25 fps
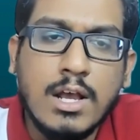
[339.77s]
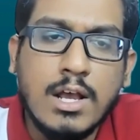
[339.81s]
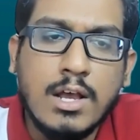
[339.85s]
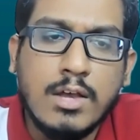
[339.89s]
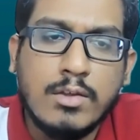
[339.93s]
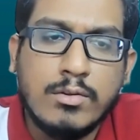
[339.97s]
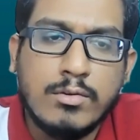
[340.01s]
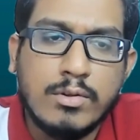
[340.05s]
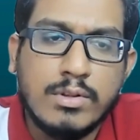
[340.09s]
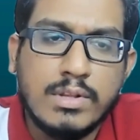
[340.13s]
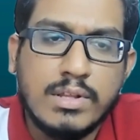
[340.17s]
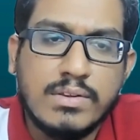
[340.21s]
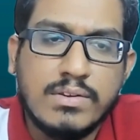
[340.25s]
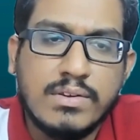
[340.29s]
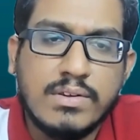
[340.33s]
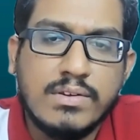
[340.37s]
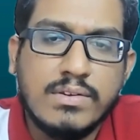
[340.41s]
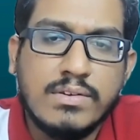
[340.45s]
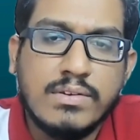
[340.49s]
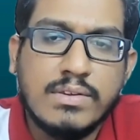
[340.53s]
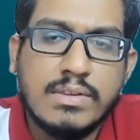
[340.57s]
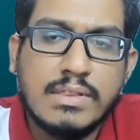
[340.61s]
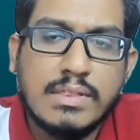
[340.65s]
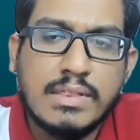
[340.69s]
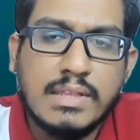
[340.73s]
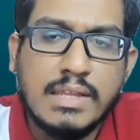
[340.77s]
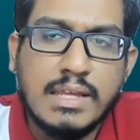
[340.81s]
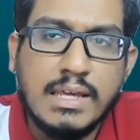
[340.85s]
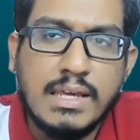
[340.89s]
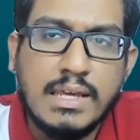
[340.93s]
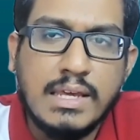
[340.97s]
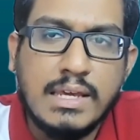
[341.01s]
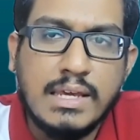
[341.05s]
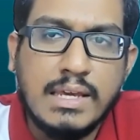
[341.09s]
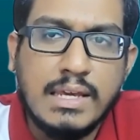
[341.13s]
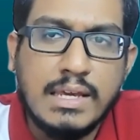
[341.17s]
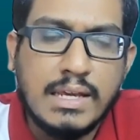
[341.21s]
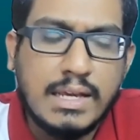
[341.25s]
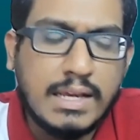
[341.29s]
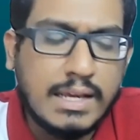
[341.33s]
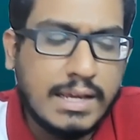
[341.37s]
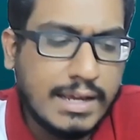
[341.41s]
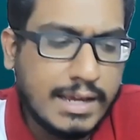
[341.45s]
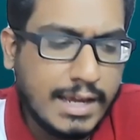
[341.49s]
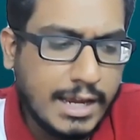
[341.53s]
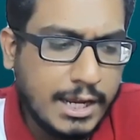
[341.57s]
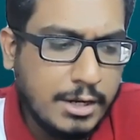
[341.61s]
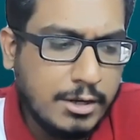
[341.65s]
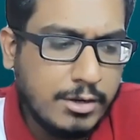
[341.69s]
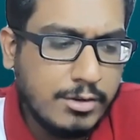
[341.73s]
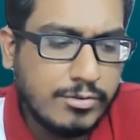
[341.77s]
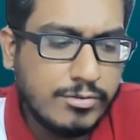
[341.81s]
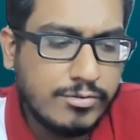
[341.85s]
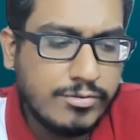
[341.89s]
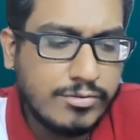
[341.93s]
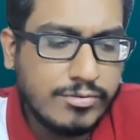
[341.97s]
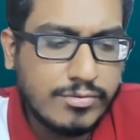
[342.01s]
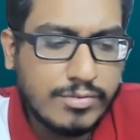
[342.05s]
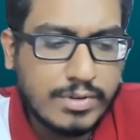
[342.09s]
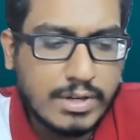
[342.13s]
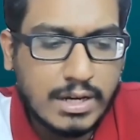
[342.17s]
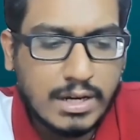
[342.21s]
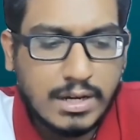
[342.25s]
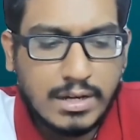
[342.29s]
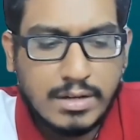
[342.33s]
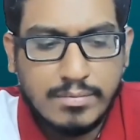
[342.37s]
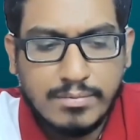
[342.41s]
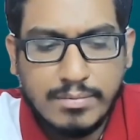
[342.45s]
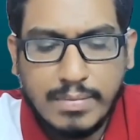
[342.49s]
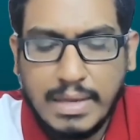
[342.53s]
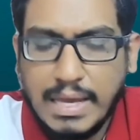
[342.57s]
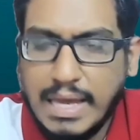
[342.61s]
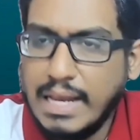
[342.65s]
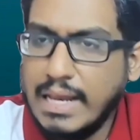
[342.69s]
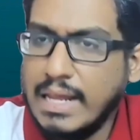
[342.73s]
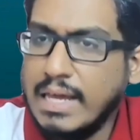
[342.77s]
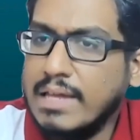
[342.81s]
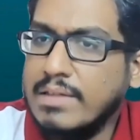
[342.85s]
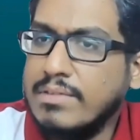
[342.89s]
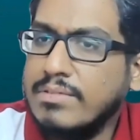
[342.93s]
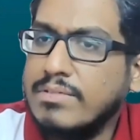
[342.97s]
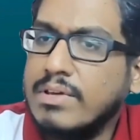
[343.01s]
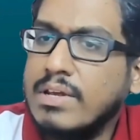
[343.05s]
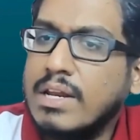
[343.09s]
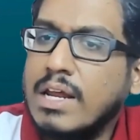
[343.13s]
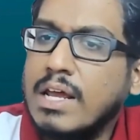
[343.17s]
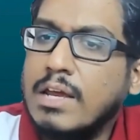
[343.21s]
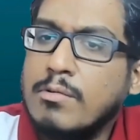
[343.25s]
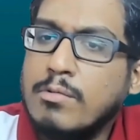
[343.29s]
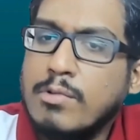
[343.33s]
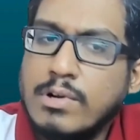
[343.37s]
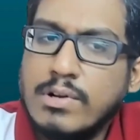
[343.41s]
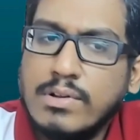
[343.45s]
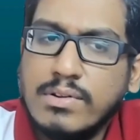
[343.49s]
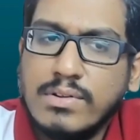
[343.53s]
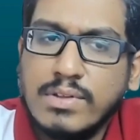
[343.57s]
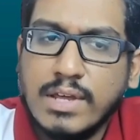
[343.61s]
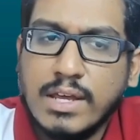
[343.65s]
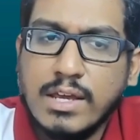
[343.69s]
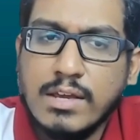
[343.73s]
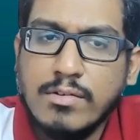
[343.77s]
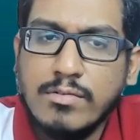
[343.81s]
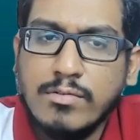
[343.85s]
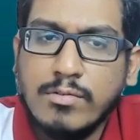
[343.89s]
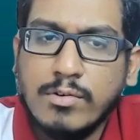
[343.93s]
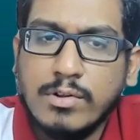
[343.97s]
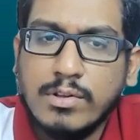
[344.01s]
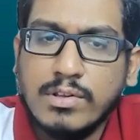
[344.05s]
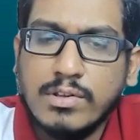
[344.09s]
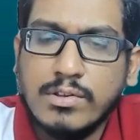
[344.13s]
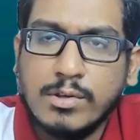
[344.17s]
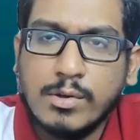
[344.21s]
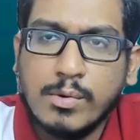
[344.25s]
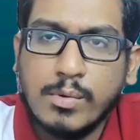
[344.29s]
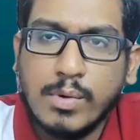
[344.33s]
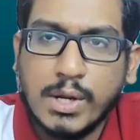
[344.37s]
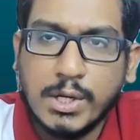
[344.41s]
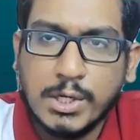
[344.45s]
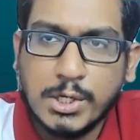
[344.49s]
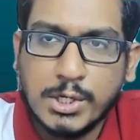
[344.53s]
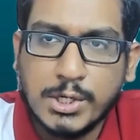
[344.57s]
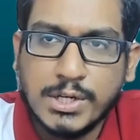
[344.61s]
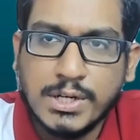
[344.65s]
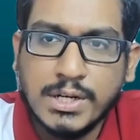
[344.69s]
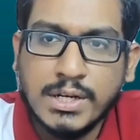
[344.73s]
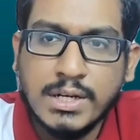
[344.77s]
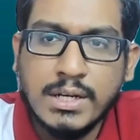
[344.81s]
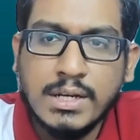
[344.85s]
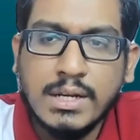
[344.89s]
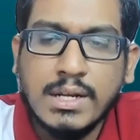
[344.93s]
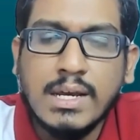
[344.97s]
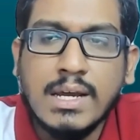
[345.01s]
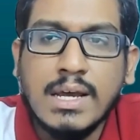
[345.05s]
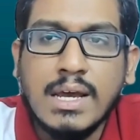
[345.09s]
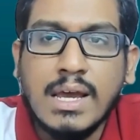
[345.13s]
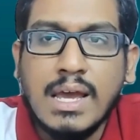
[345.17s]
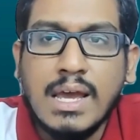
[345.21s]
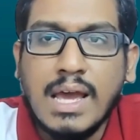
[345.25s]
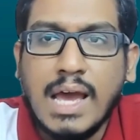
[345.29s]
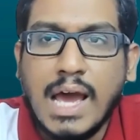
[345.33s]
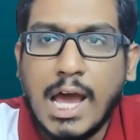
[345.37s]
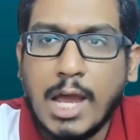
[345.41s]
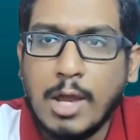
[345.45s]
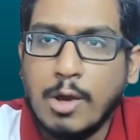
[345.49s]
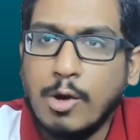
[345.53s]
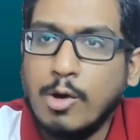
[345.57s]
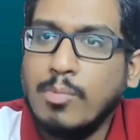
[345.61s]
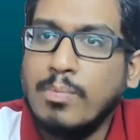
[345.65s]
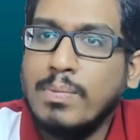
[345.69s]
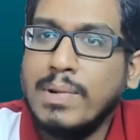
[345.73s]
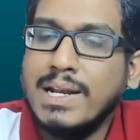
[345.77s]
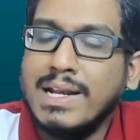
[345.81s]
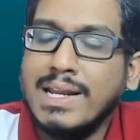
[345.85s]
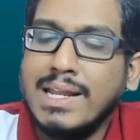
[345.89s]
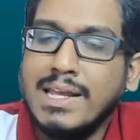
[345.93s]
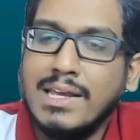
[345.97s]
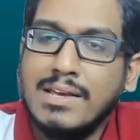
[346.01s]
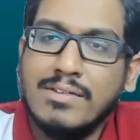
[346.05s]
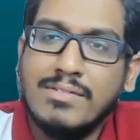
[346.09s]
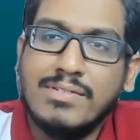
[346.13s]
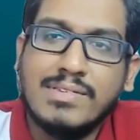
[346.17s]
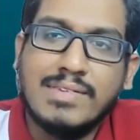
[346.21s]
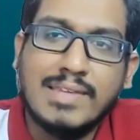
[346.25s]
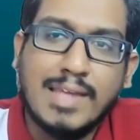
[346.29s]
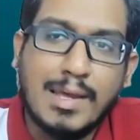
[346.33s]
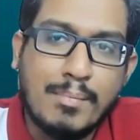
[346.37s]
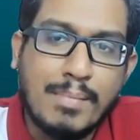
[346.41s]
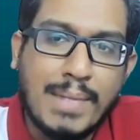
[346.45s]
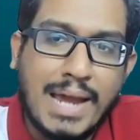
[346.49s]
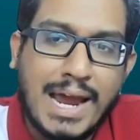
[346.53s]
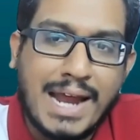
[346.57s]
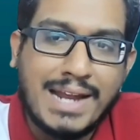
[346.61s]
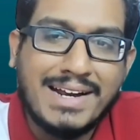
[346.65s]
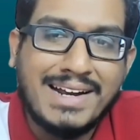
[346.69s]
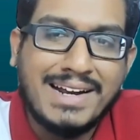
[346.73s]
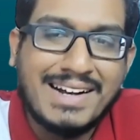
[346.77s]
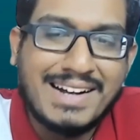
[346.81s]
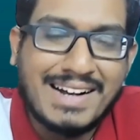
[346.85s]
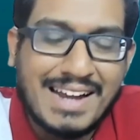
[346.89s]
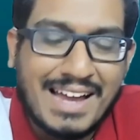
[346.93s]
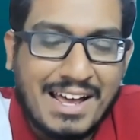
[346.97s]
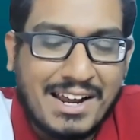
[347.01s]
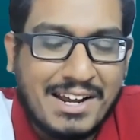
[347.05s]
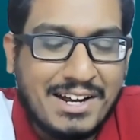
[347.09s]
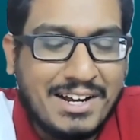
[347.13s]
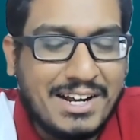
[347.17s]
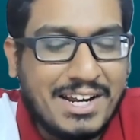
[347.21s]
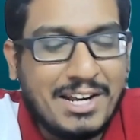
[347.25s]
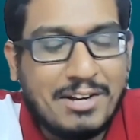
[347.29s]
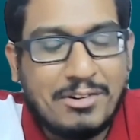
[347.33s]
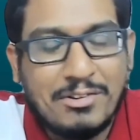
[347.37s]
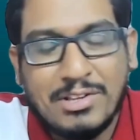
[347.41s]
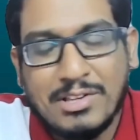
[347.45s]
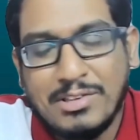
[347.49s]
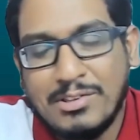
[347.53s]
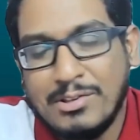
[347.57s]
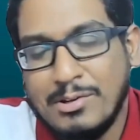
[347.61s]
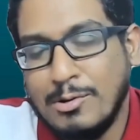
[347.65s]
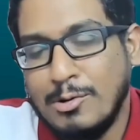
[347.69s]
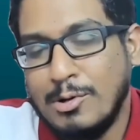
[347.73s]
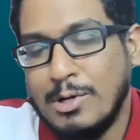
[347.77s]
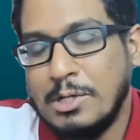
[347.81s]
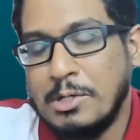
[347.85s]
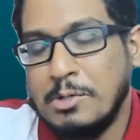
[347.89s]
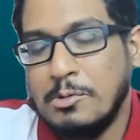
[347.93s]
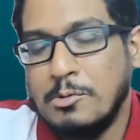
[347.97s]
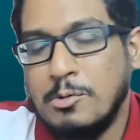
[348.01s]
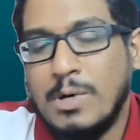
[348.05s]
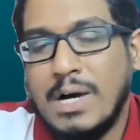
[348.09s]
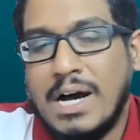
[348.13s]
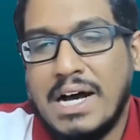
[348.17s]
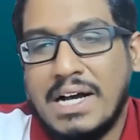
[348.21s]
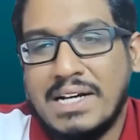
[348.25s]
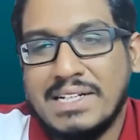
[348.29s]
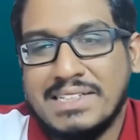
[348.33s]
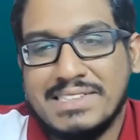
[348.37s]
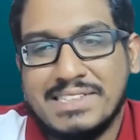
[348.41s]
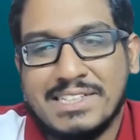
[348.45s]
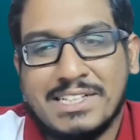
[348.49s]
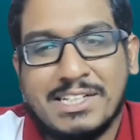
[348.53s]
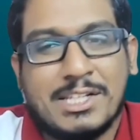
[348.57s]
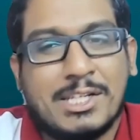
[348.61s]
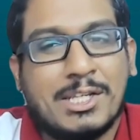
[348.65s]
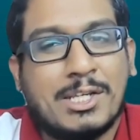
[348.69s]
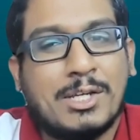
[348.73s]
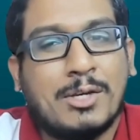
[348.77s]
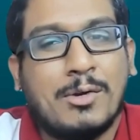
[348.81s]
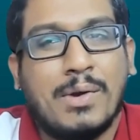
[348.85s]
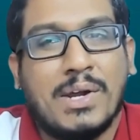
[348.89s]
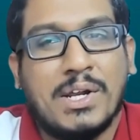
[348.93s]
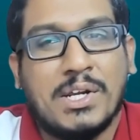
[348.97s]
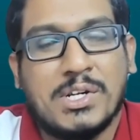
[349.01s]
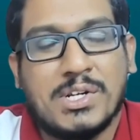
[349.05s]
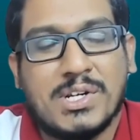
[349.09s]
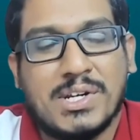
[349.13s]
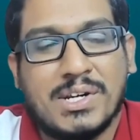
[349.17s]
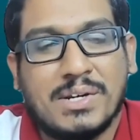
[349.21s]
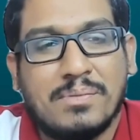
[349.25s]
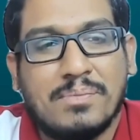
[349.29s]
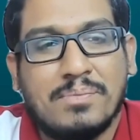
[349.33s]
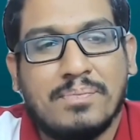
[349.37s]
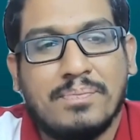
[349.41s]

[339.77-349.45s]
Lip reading: So this is the kind of an answer I would say for this question. I hope it gives some added clarity to the student who asked this question.